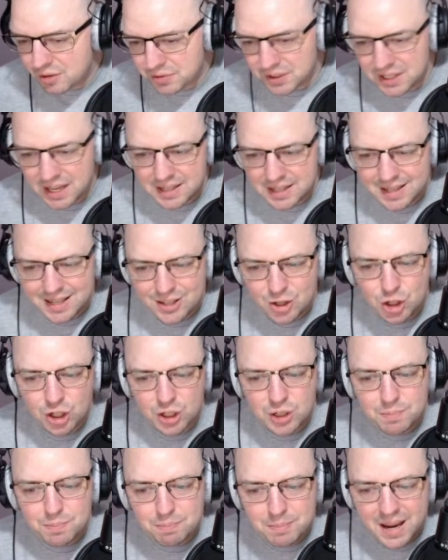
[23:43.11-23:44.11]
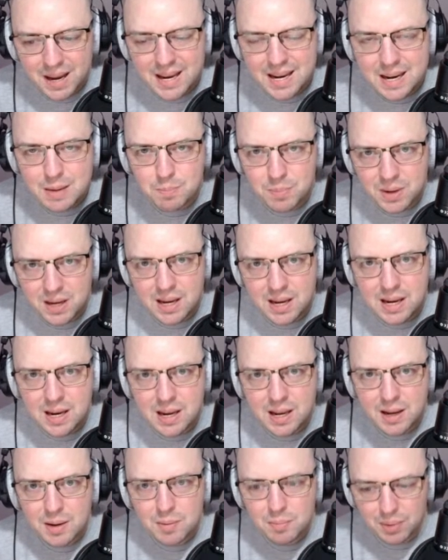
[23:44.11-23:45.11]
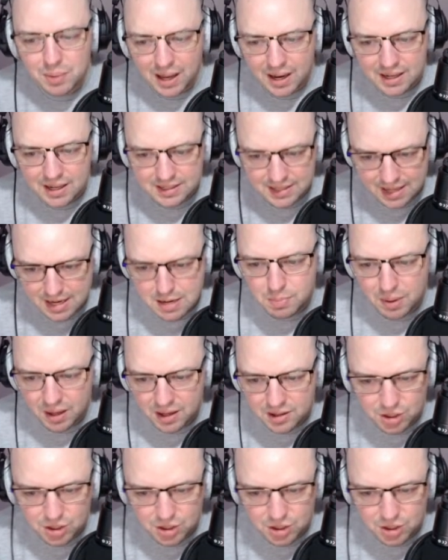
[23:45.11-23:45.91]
Fernandes just may be playing deeper.